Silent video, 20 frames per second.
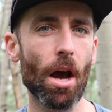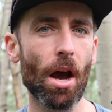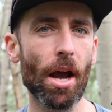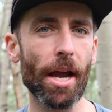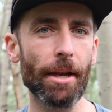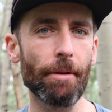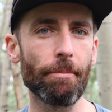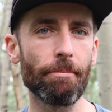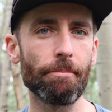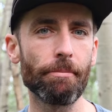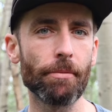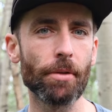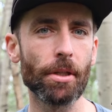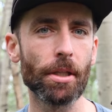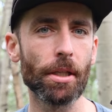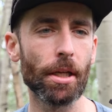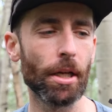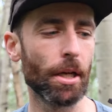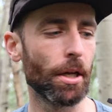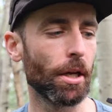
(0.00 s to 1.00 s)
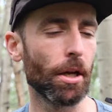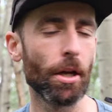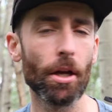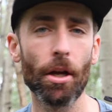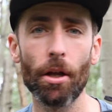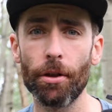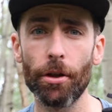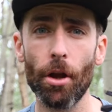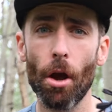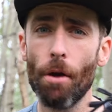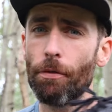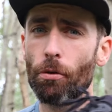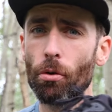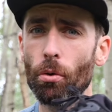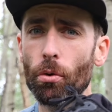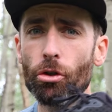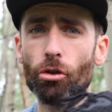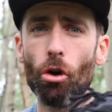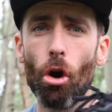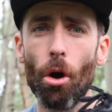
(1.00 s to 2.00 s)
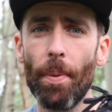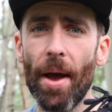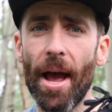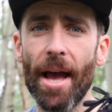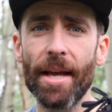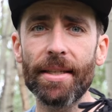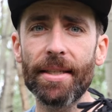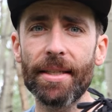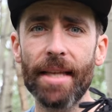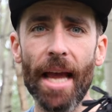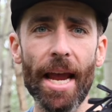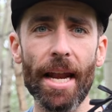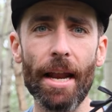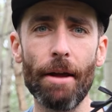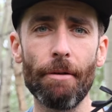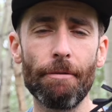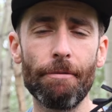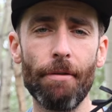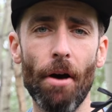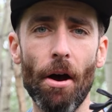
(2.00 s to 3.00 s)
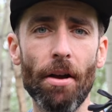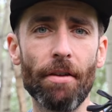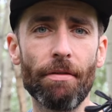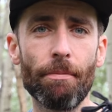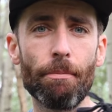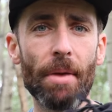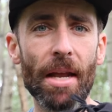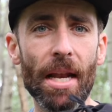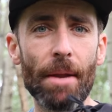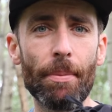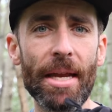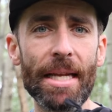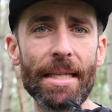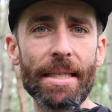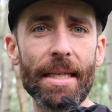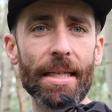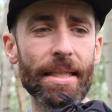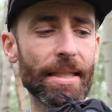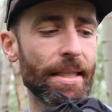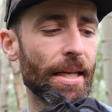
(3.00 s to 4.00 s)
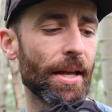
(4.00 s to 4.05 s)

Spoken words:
9. The overall drop has stayed at 5 millimeters,